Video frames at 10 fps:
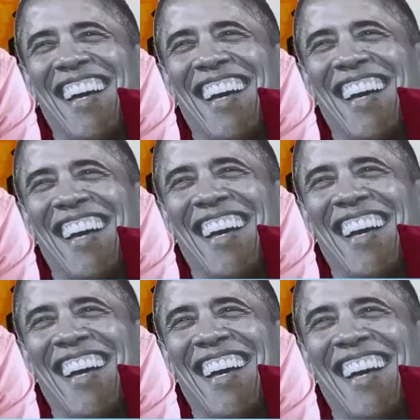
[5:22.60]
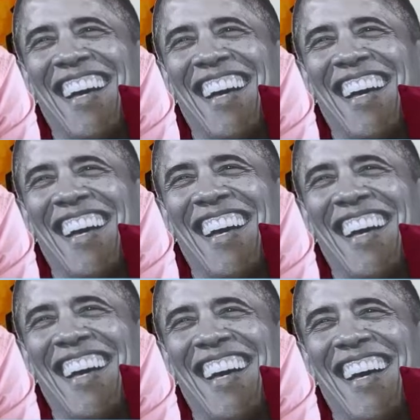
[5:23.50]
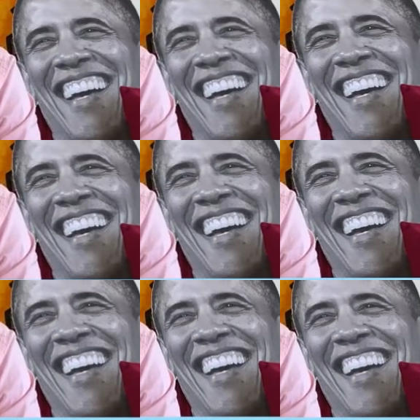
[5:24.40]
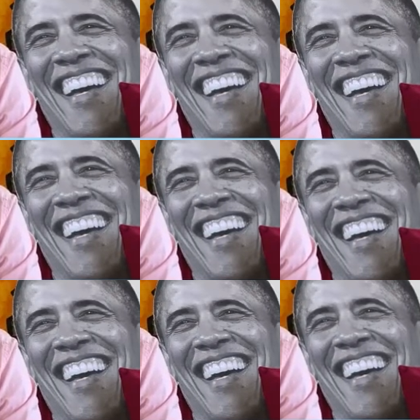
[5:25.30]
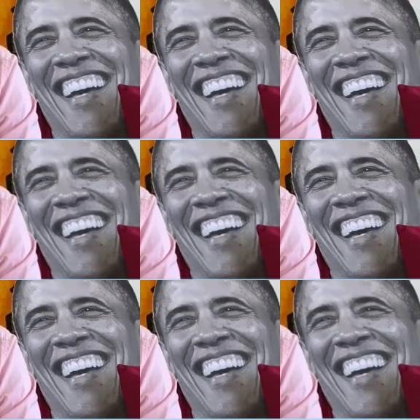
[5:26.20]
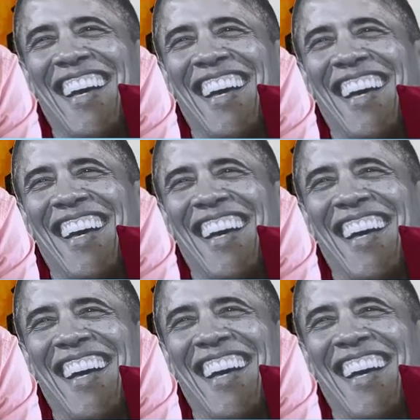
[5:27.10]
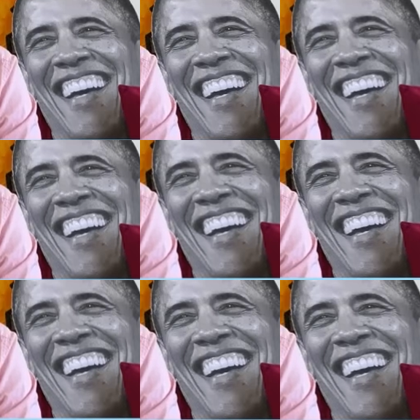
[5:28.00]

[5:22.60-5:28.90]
This person isn't speaking.